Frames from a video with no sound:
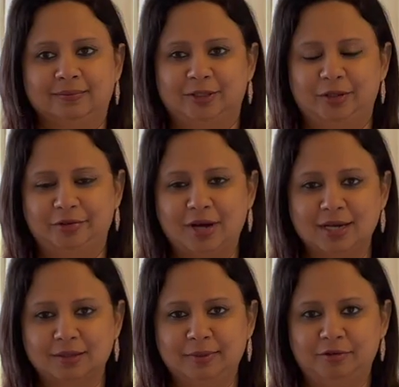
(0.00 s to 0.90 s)
So if you
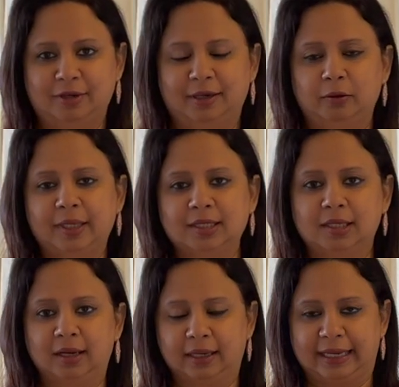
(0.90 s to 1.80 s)
ask me for advice,
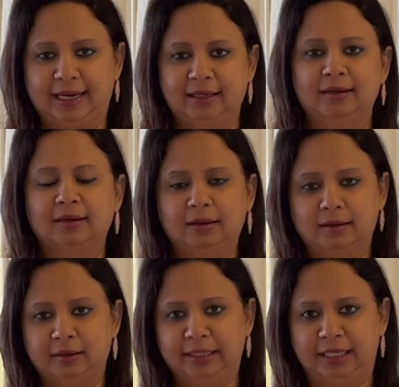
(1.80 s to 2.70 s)
get
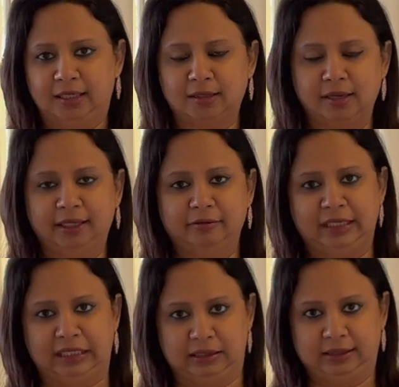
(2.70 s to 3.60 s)
a reading done every
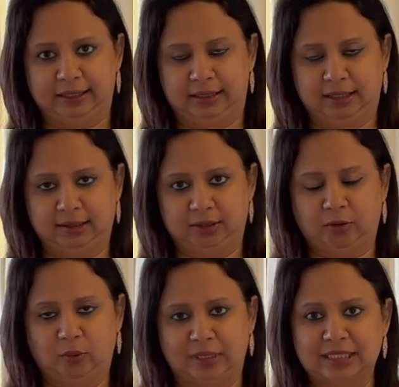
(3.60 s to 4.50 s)
year at least, or
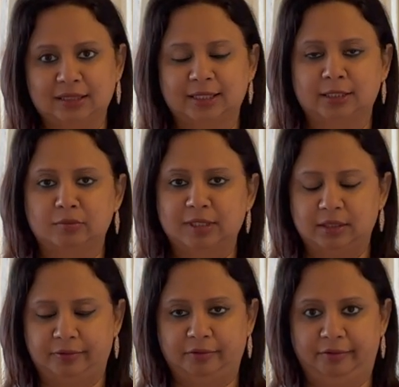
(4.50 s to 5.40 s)
once in 6 months
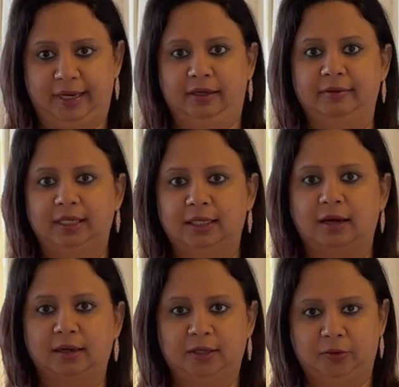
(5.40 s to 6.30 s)
if you're very, very
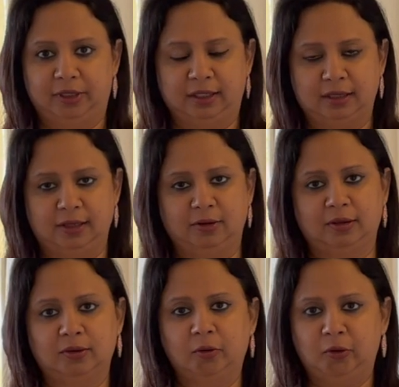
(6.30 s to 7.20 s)
target oriented or
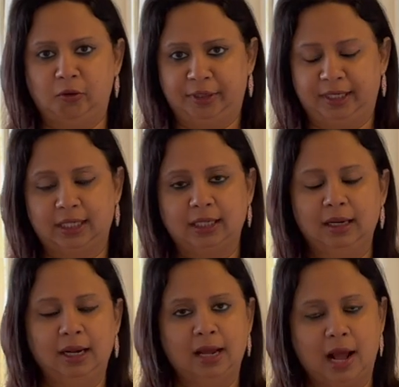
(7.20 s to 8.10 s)
goal oriented.
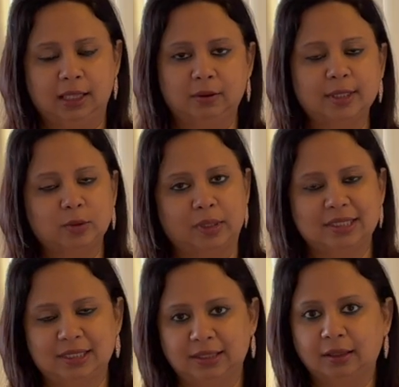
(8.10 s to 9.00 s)
Otherwise, once
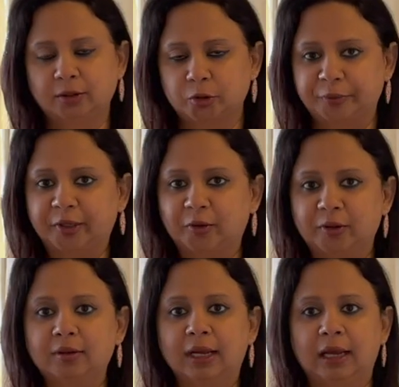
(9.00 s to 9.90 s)
in a year should be
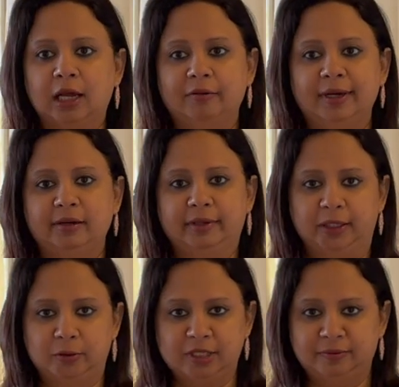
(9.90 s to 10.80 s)
good, where we
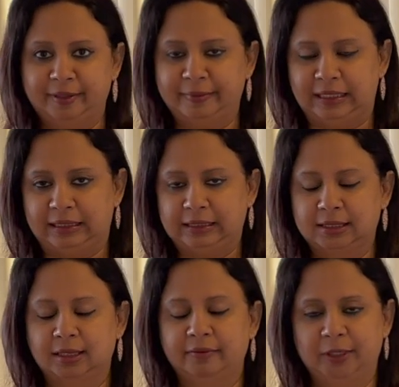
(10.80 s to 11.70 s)
do some
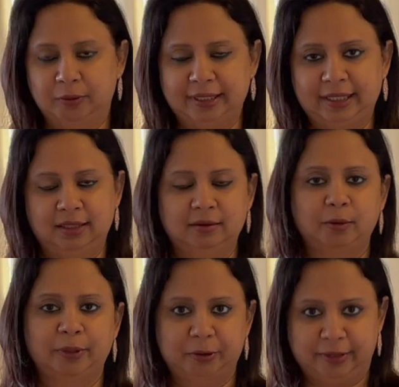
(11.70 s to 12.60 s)
remedies, we do a reading,
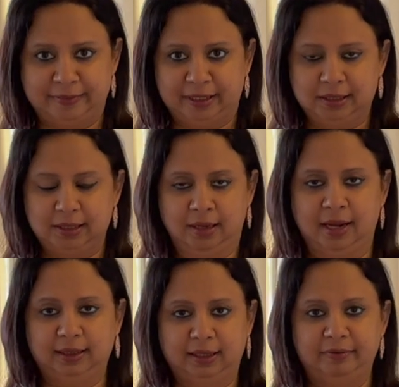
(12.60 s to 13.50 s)
we do remedies,
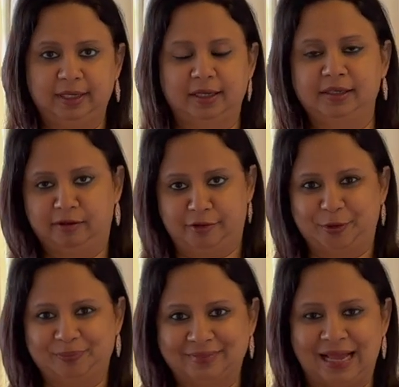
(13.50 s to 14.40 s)
and then we again review.
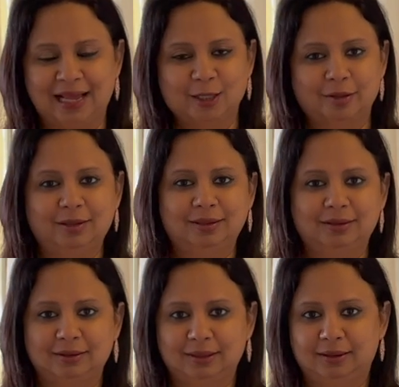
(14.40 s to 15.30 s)
So
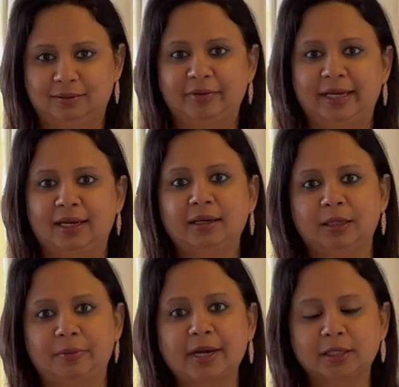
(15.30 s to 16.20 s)
the way the
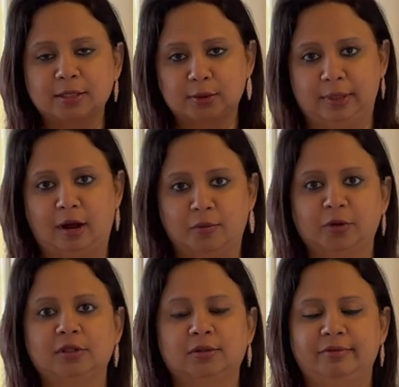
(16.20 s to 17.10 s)
predictions will come
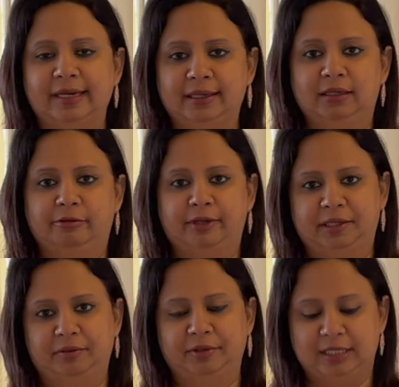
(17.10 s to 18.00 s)
out is very
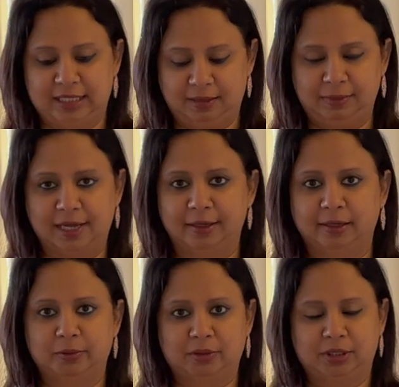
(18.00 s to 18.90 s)
different with the same planetary
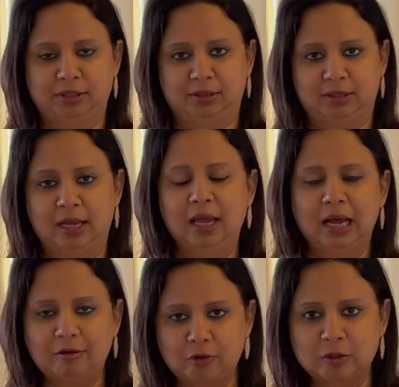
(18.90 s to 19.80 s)
positions.
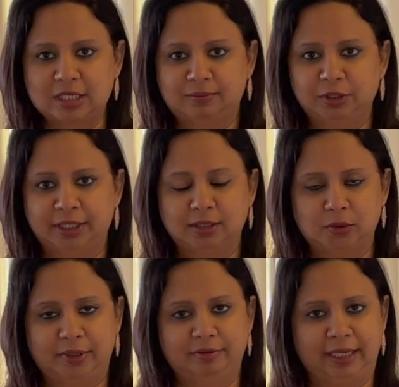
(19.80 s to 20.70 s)
Of course, some changes
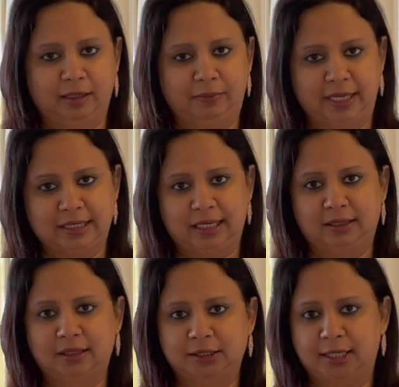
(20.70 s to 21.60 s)
would have taken place,
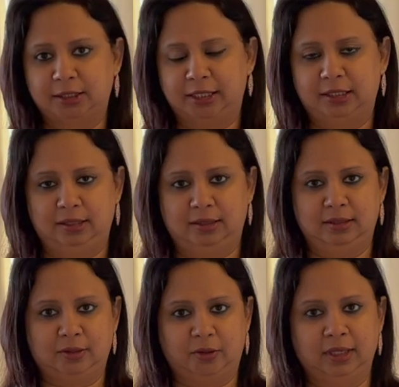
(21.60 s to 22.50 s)
like Dasha
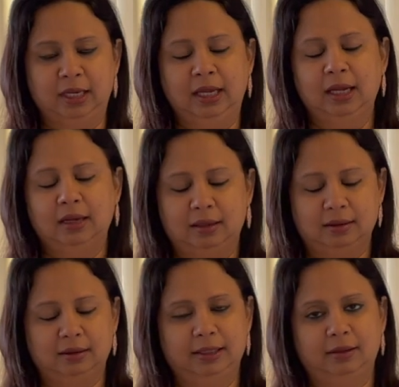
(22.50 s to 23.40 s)
changes or
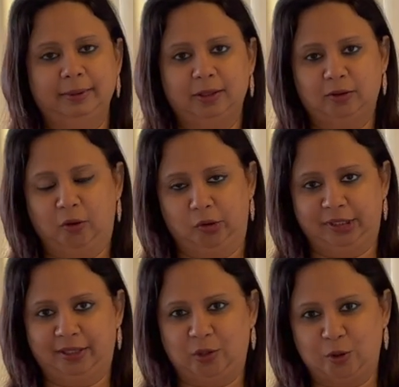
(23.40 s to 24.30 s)
a little bit on
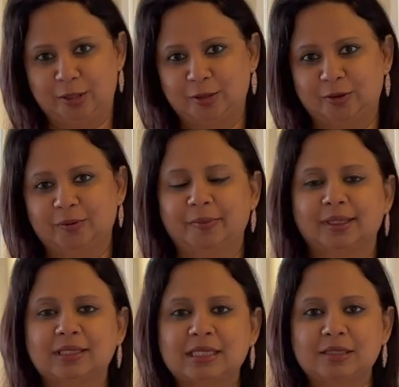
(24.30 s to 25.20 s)
Gochar also, but
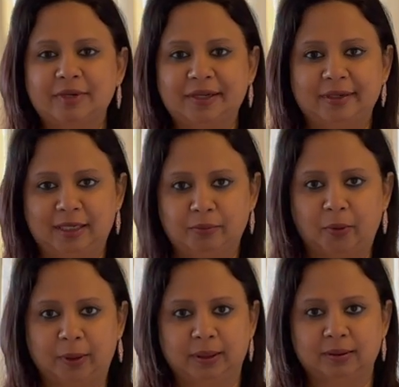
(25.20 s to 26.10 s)
this is very, very
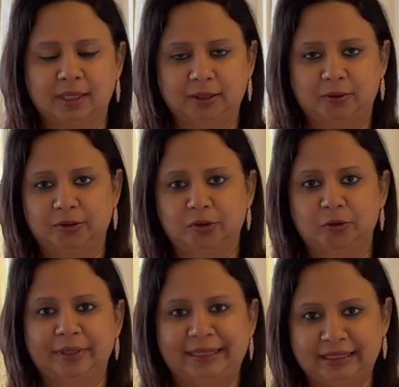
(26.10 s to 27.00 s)
important that you
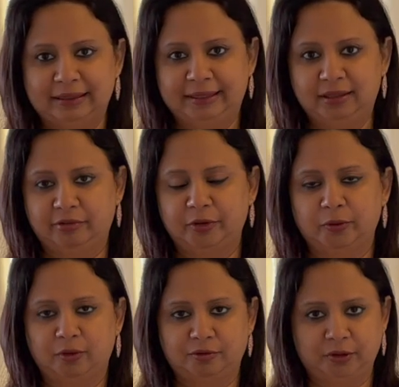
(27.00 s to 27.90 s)
do a yearly
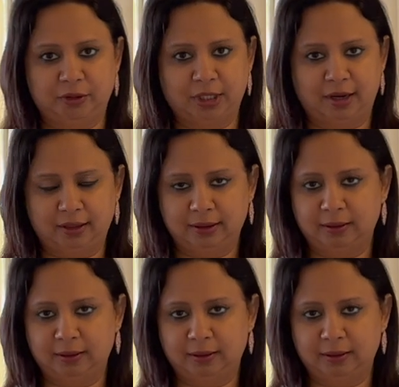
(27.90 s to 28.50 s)
review of your chart.